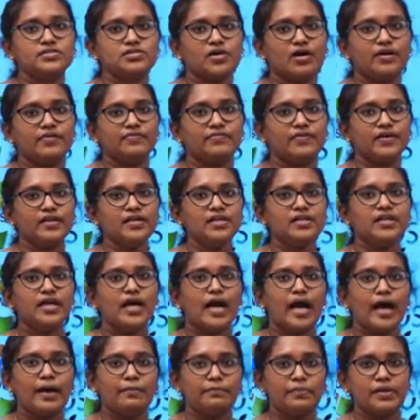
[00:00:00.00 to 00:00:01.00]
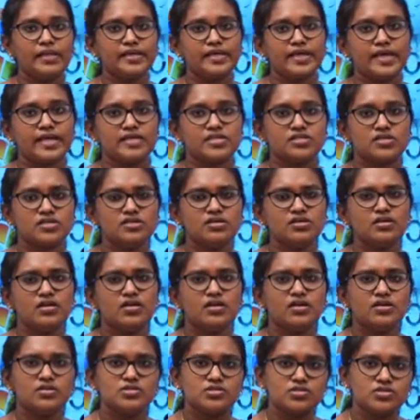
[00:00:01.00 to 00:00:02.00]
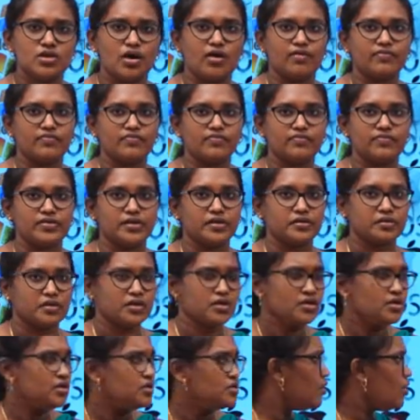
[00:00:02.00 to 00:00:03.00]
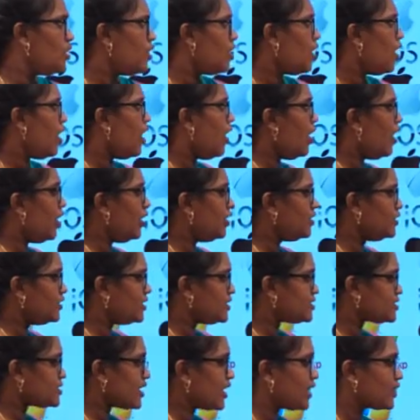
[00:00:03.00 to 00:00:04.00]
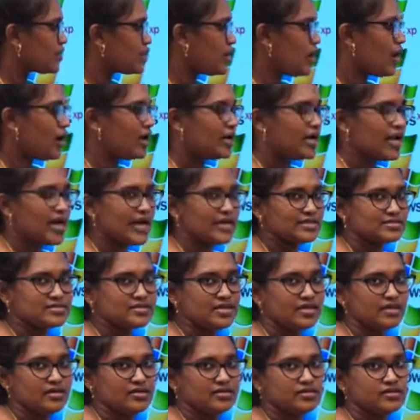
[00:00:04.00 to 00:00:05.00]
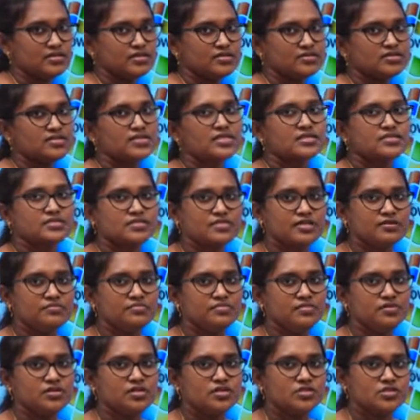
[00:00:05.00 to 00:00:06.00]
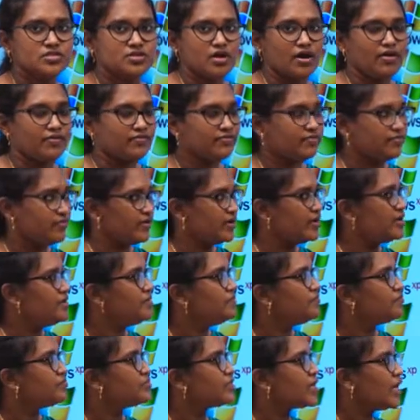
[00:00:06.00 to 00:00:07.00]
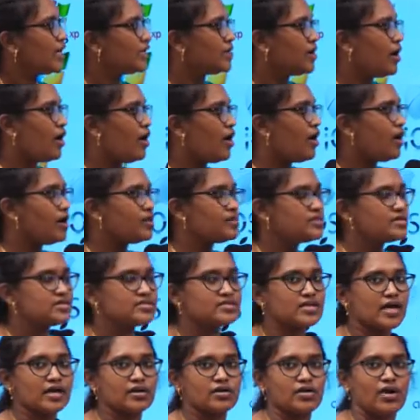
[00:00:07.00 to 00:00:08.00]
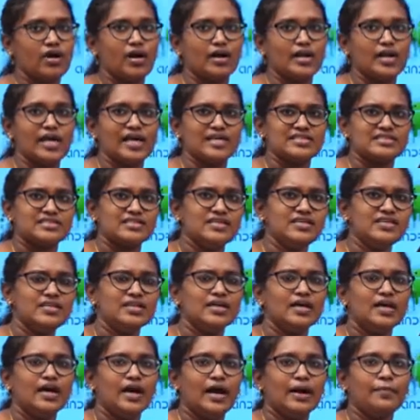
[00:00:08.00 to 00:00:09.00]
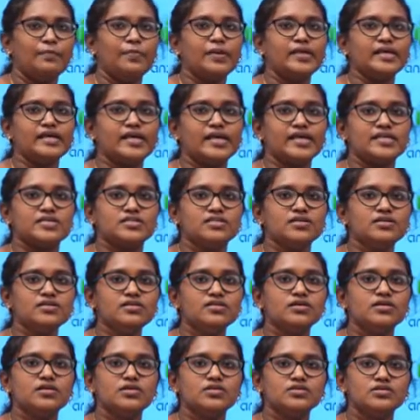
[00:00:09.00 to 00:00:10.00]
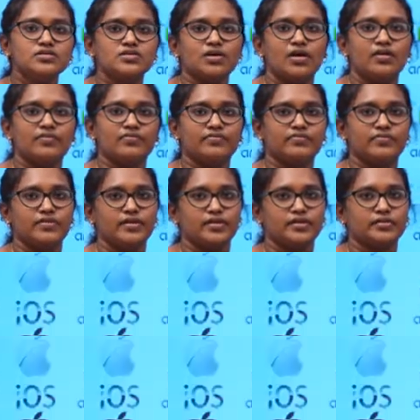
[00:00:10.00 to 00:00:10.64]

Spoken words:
of an application software. All these are called as an system software and all these are called as an application software.